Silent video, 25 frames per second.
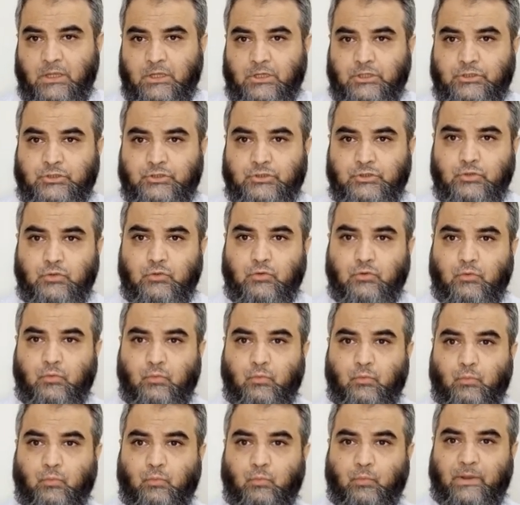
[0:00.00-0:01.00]
So
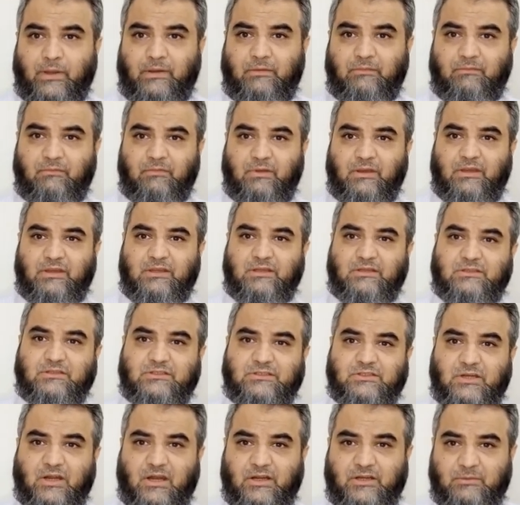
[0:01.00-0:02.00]
when we
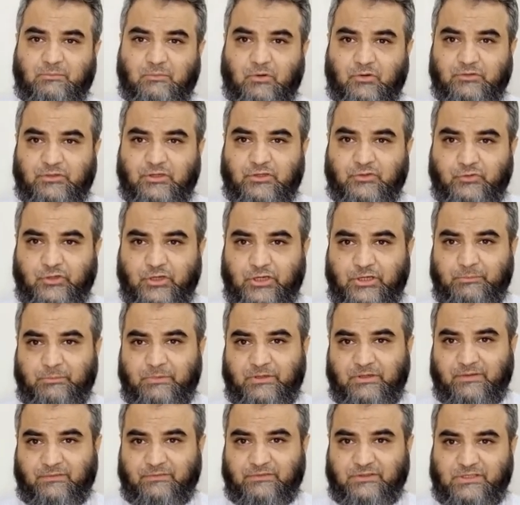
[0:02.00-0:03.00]
start about the
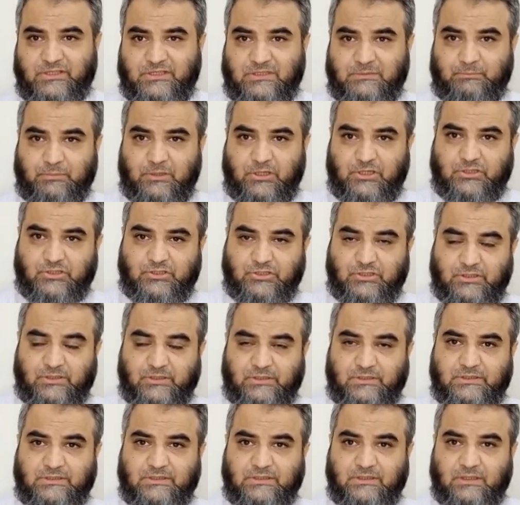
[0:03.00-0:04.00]
treatment of these
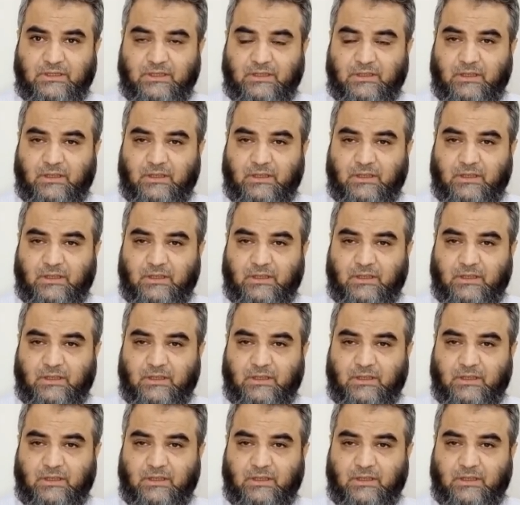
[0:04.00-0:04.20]
patients,